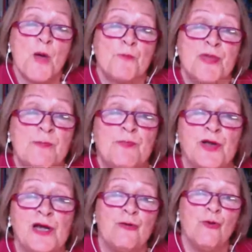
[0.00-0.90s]

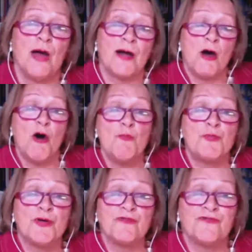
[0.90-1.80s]
people who are
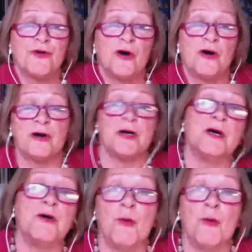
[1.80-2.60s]
open for a